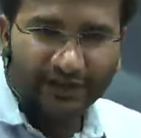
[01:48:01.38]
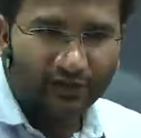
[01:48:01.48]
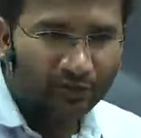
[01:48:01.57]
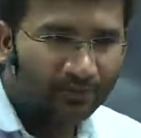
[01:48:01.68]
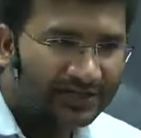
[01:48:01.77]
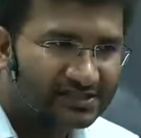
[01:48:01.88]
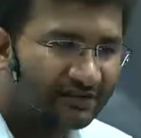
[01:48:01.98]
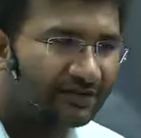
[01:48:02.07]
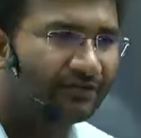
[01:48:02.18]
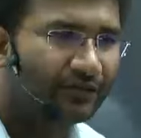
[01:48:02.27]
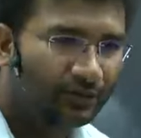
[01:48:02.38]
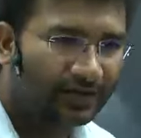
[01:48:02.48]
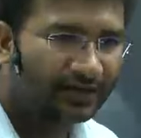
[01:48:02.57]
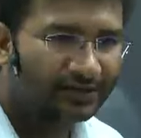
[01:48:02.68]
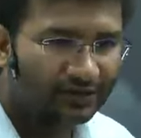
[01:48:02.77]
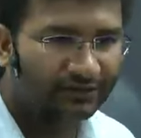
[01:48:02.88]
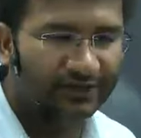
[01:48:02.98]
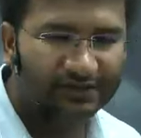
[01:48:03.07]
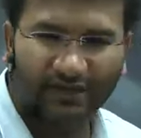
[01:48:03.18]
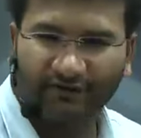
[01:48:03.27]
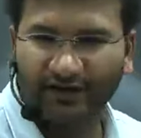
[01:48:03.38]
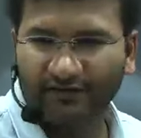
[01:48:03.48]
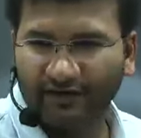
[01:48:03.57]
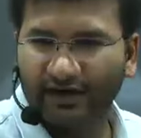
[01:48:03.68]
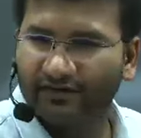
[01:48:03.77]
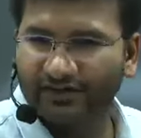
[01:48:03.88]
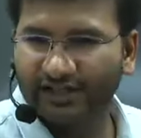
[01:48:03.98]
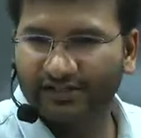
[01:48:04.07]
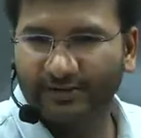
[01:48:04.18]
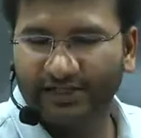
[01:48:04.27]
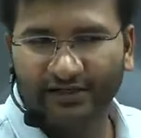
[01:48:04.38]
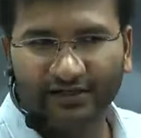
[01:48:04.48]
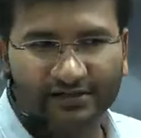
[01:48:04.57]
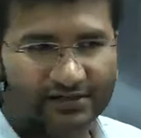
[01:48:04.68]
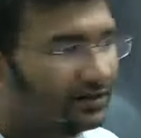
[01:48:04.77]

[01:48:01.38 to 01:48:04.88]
took place after a few millions of years, after 5 to 6 million years.